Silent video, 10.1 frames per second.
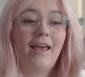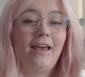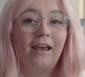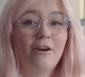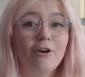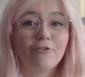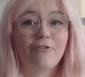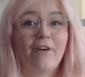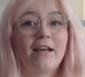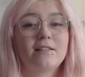Area of
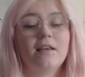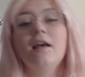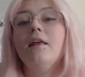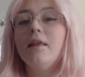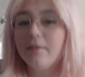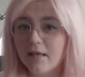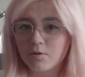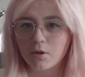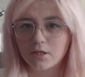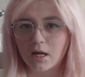effect. This
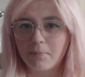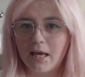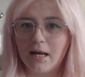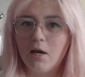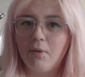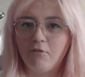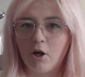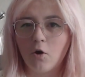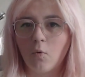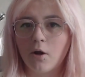one's going to be a little bit of a
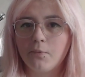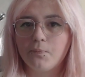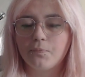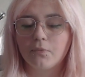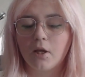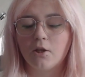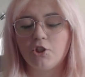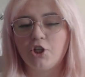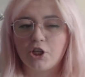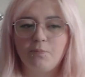long one,
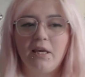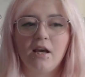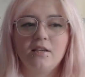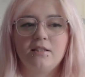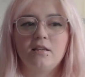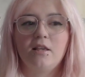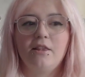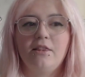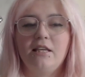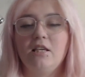just because
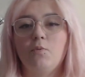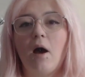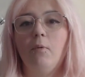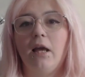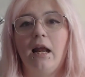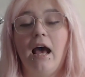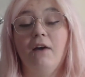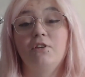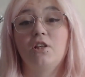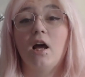this is where we're going to have to
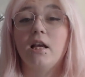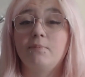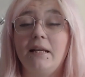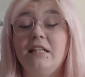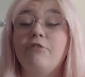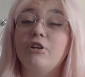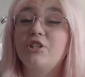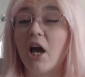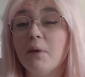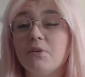start explaining different
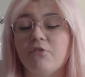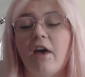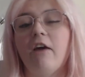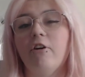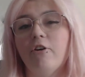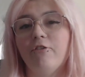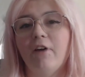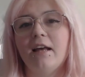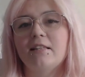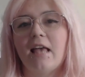types of area
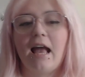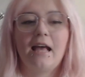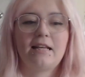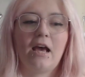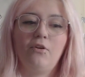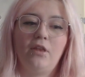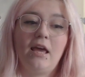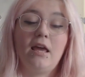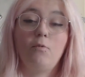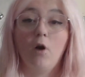effects and how
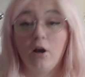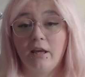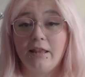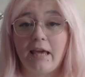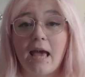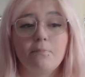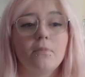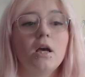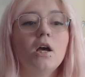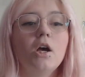they work in the game.
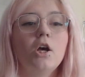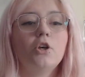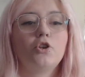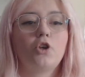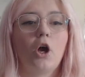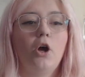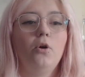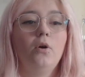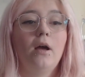So,